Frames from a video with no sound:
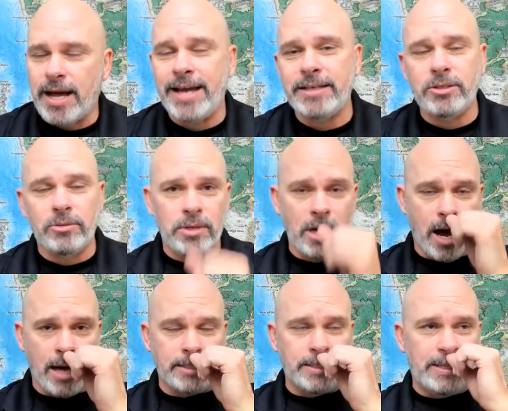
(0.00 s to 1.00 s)
I do
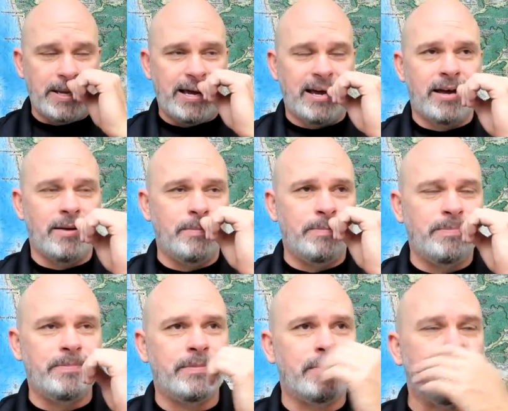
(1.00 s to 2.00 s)
not. Um,